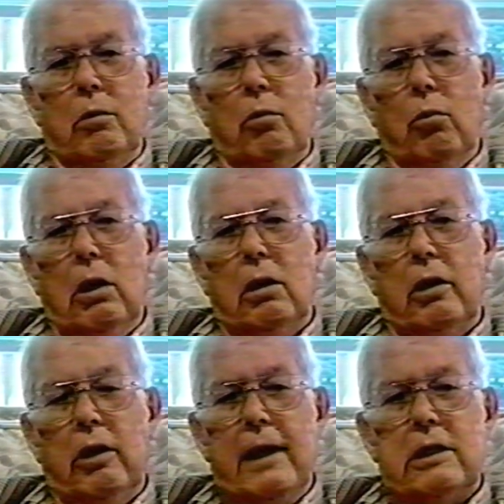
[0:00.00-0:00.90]
Well,
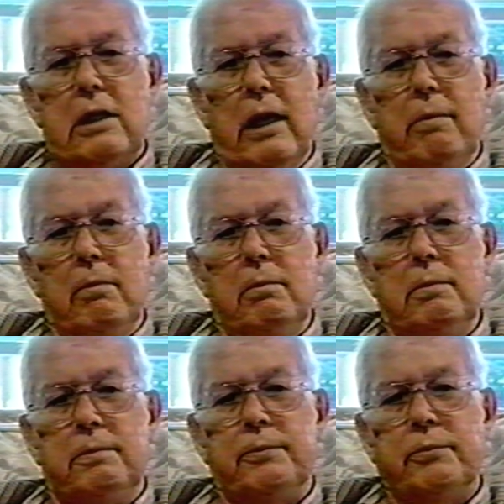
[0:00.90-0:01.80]
at that time,
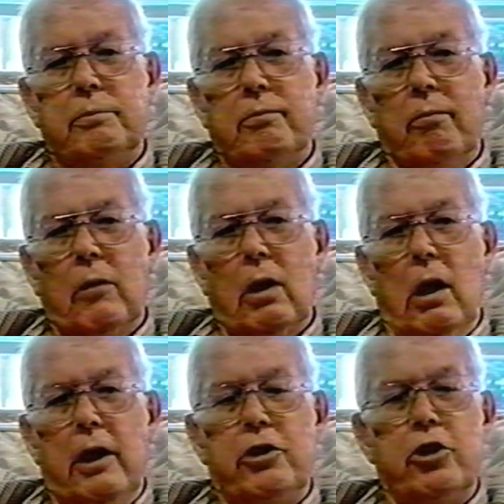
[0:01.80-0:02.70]
I
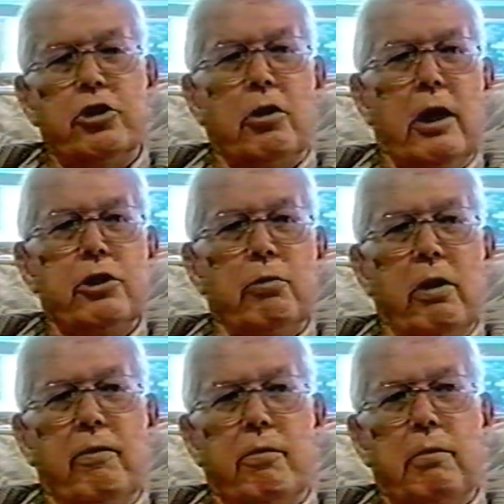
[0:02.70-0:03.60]
had just
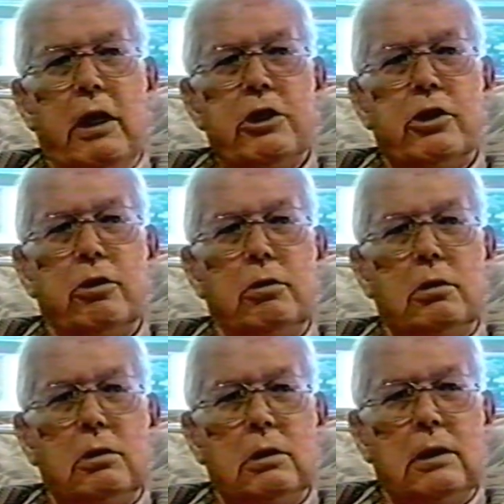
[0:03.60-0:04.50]
graduated from high school
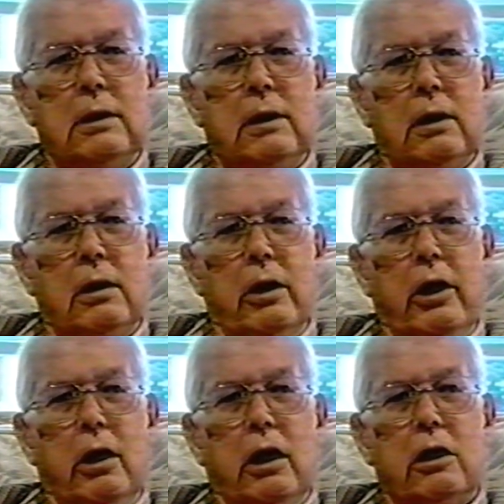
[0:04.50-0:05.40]

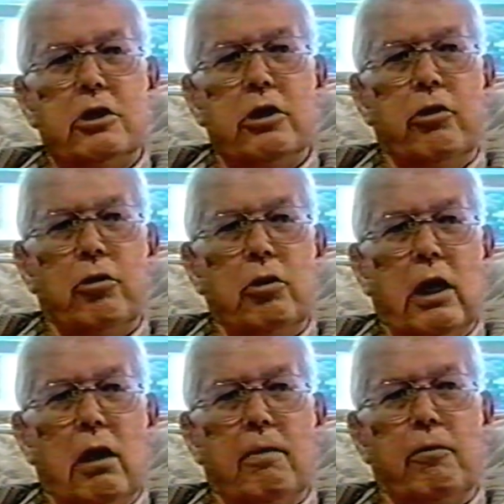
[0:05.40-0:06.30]
in El Centro,
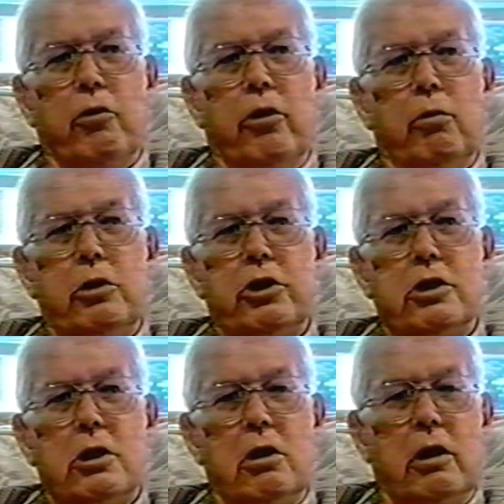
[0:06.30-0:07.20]
California, which is
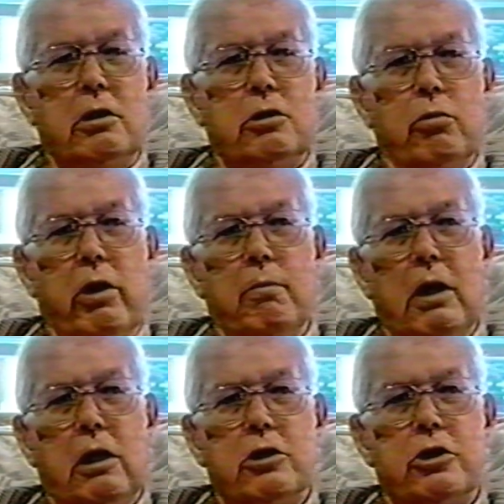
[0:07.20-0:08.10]
120
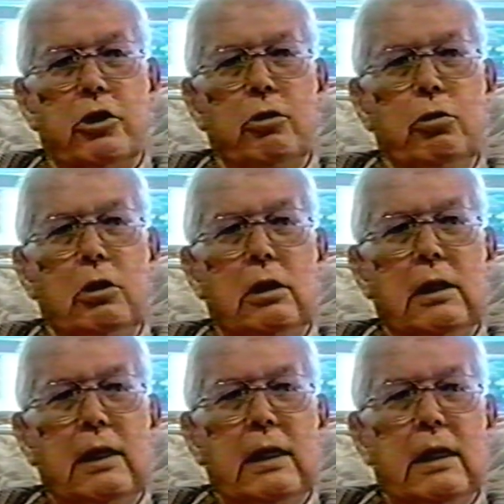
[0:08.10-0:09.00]
miles due
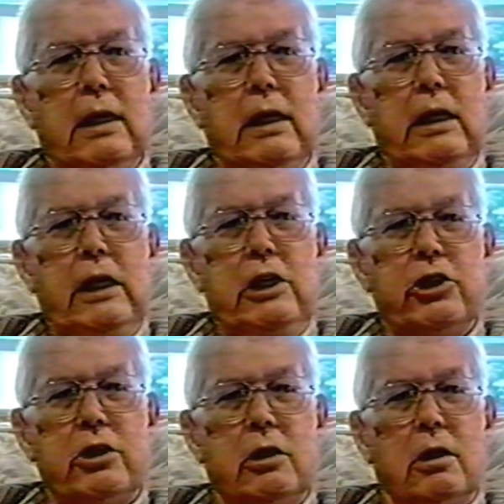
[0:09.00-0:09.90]
east
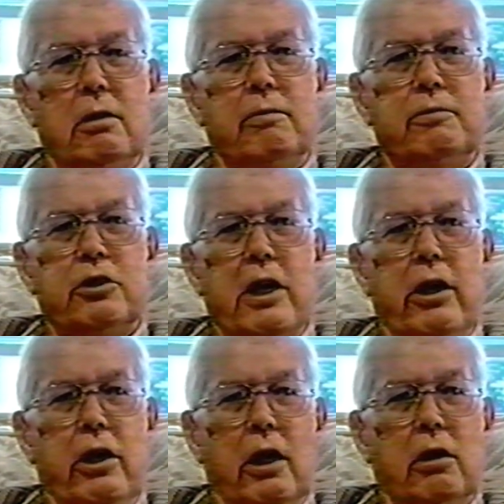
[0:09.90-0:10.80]
of San
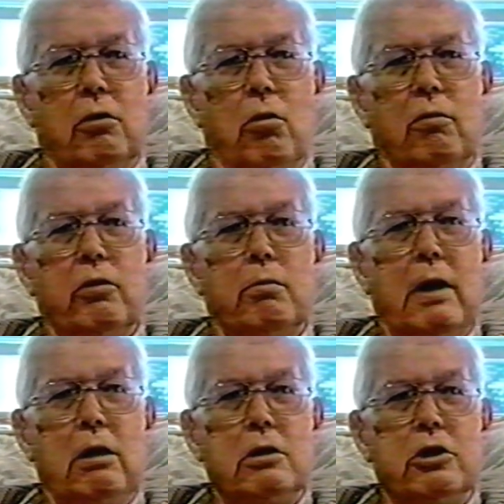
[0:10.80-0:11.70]
Diego, over the
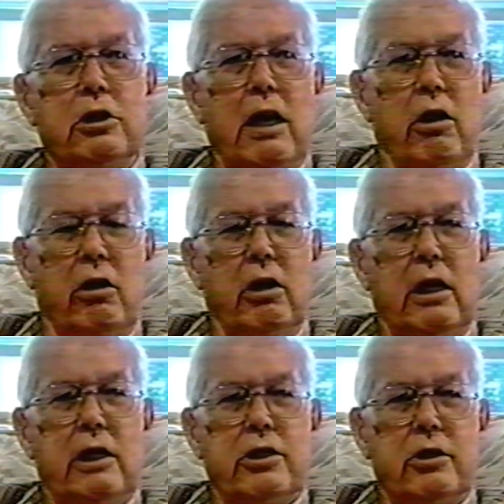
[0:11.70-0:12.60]
mountains, down in the
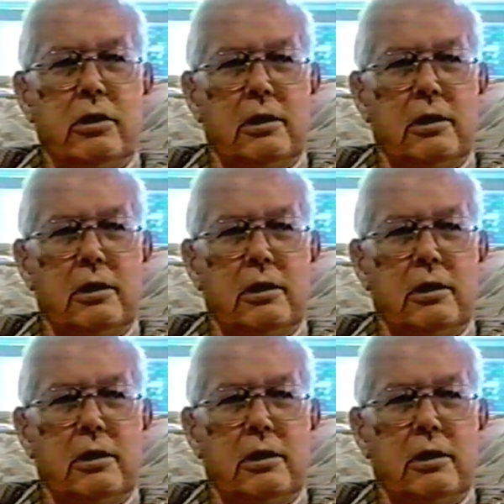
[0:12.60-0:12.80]
desert,